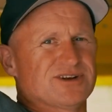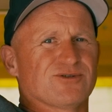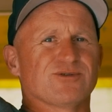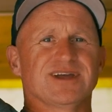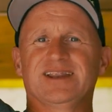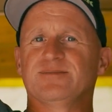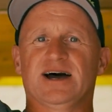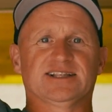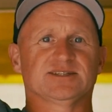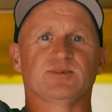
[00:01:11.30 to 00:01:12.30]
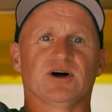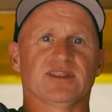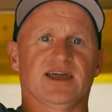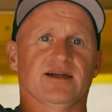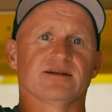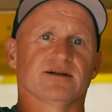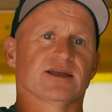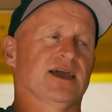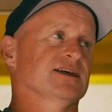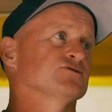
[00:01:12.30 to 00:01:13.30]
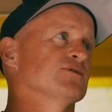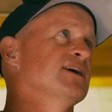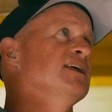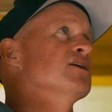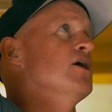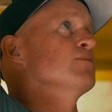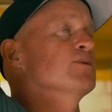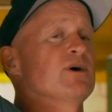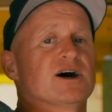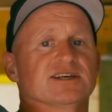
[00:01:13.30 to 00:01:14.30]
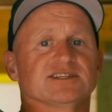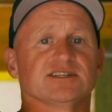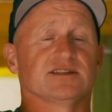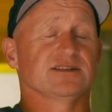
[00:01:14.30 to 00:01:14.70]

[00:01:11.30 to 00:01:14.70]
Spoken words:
in a really bad spot there, okay? It's really compromised.